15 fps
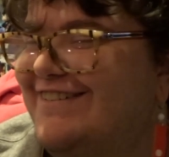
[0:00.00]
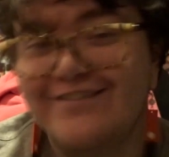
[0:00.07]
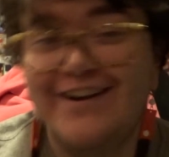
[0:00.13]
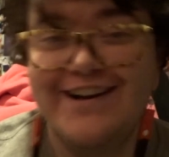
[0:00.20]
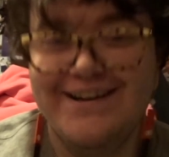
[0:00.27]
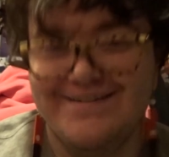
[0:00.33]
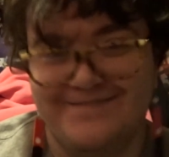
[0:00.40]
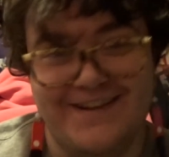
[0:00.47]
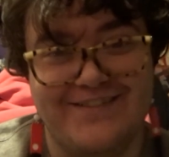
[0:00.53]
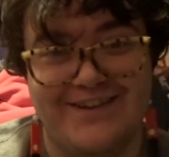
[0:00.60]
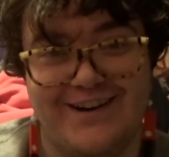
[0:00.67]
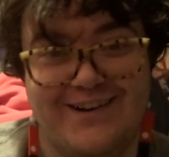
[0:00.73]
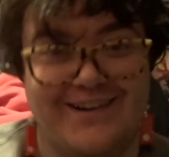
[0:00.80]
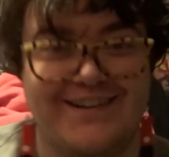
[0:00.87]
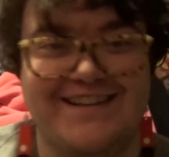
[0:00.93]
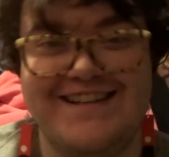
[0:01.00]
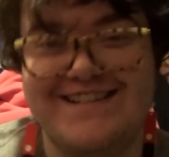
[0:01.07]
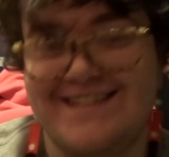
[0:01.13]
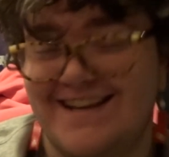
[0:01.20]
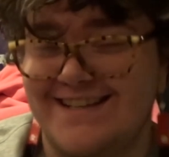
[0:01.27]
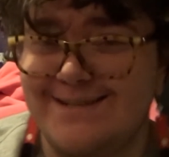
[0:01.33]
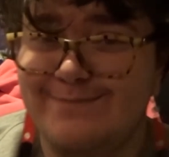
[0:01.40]
What your favorite cookie
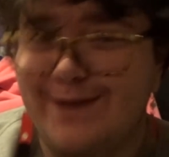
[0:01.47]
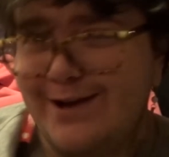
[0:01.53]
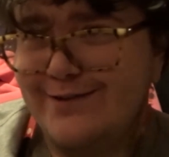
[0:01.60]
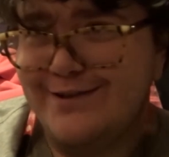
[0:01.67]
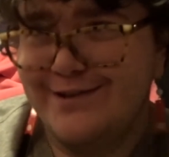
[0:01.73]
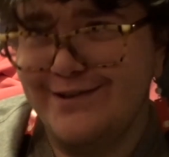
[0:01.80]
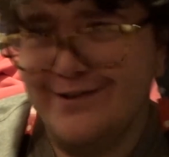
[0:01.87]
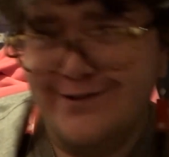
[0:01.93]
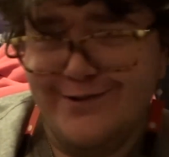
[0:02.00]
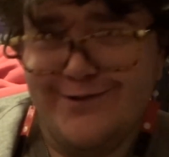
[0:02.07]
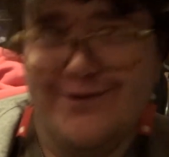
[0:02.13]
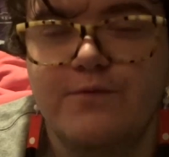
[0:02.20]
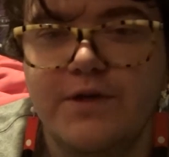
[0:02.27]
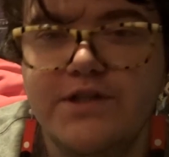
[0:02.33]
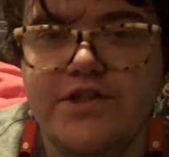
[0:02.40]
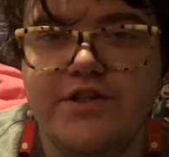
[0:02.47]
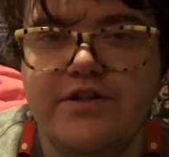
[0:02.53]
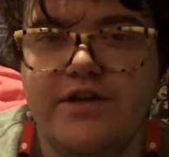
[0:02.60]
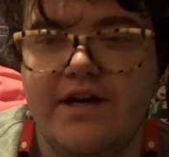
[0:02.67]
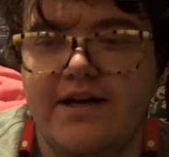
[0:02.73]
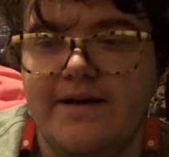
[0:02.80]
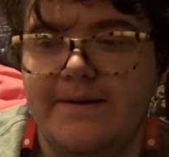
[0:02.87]
says about you? What your
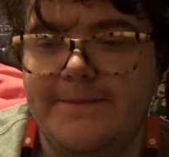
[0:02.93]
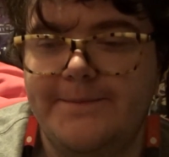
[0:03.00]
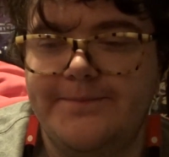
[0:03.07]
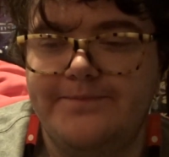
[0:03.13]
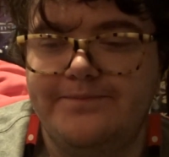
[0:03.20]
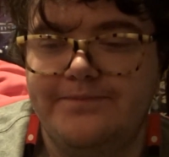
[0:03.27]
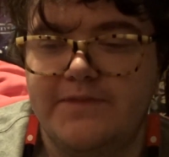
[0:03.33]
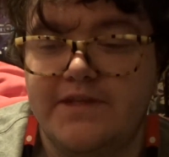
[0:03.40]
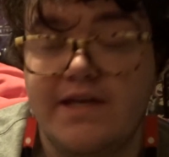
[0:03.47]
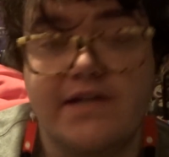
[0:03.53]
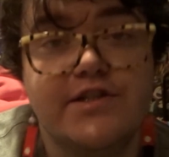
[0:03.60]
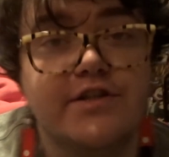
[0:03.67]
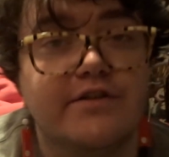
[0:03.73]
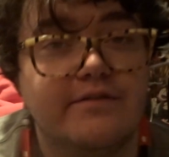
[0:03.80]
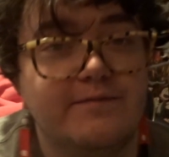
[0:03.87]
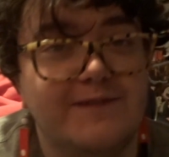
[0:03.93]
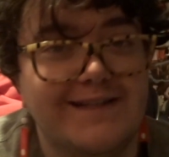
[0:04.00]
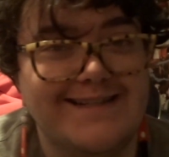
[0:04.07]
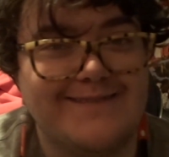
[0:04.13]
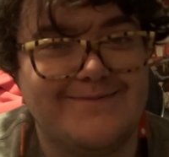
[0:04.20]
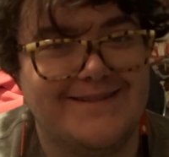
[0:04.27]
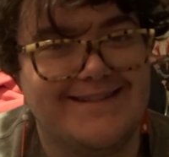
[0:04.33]
Genshin
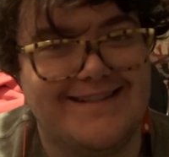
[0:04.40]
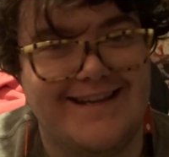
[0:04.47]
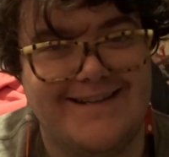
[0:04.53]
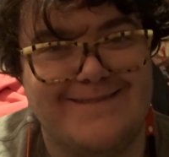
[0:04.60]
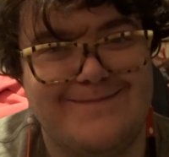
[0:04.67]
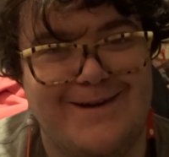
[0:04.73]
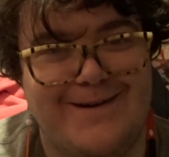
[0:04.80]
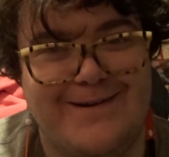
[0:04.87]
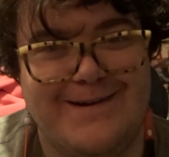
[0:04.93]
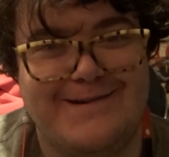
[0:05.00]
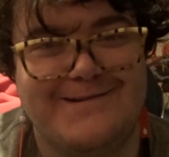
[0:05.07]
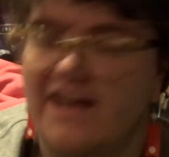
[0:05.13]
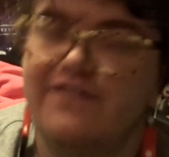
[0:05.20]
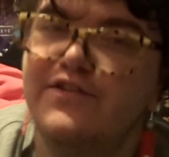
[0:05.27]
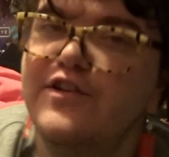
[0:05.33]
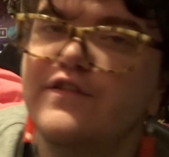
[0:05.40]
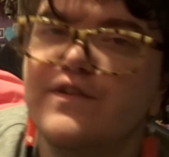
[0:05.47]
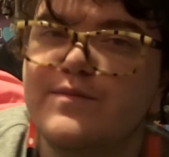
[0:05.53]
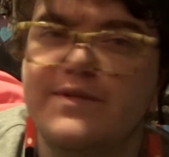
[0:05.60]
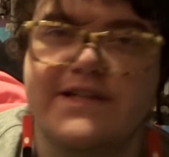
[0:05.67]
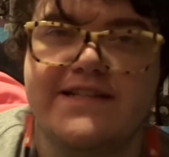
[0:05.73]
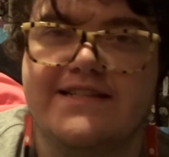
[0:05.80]
replacement says about you? If you have
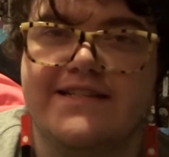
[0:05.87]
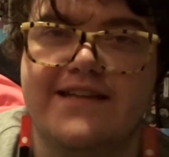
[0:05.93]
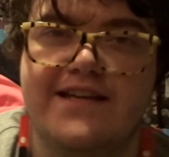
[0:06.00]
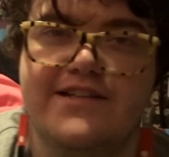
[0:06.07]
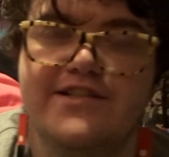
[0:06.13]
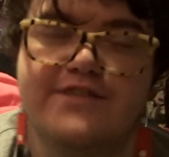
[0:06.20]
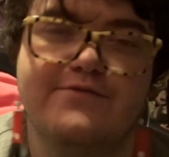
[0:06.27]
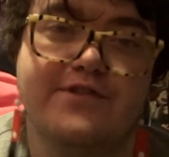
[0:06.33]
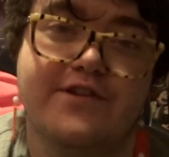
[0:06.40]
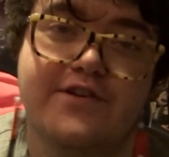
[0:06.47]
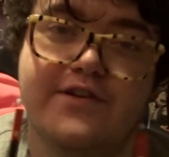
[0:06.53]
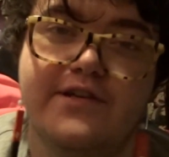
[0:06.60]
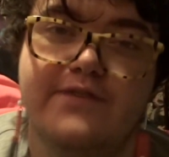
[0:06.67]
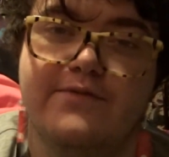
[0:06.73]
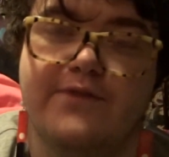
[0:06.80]
replaced Genshin with cookie